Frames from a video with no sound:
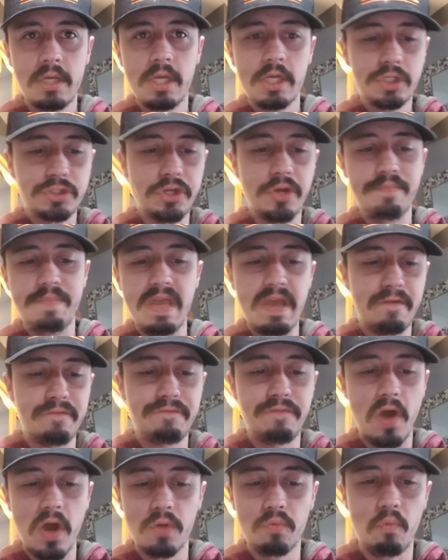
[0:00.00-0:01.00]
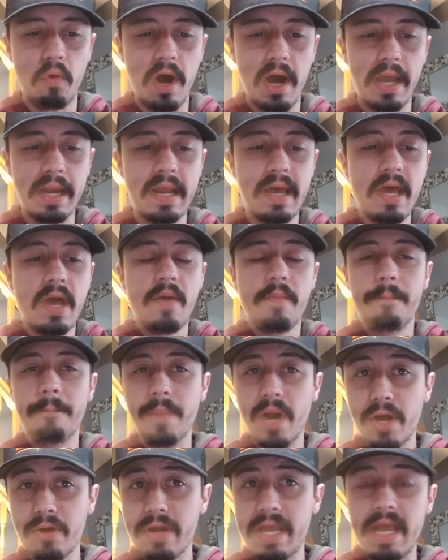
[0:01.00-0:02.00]
should be a fun one.
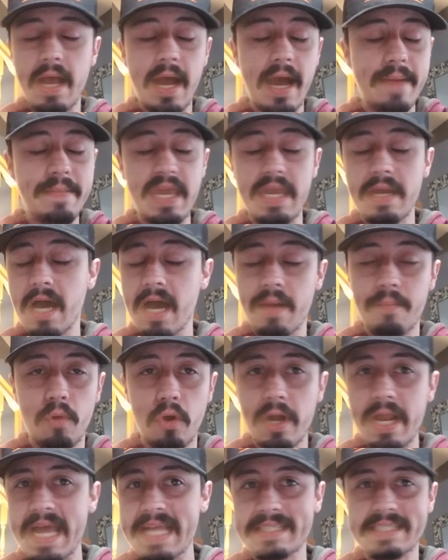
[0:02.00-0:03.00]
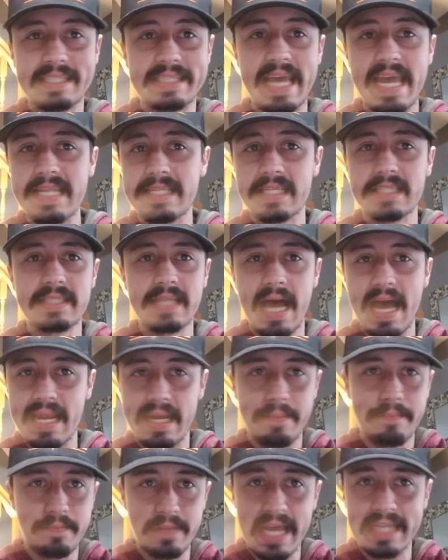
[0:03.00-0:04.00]
Morehead State does
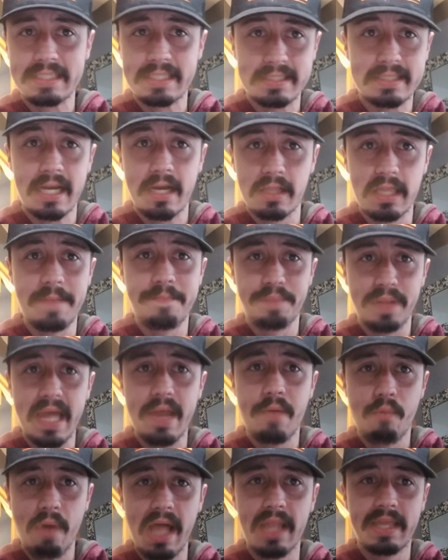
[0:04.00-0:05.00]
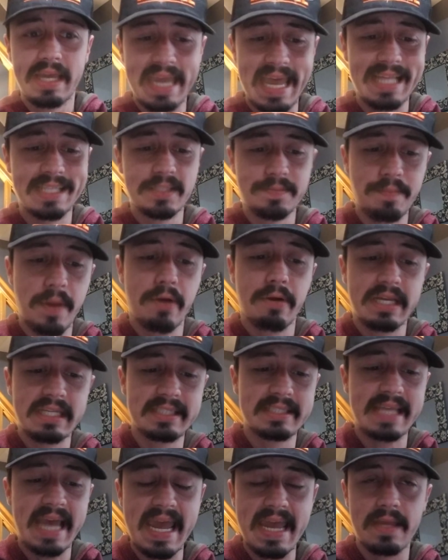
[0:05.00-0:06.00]
not necessarily play well against Murray
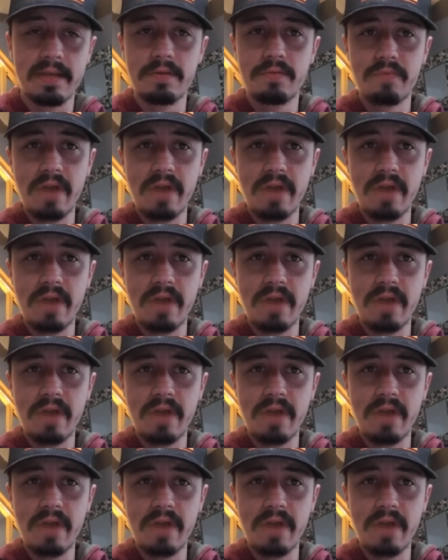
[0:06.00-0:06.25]
State,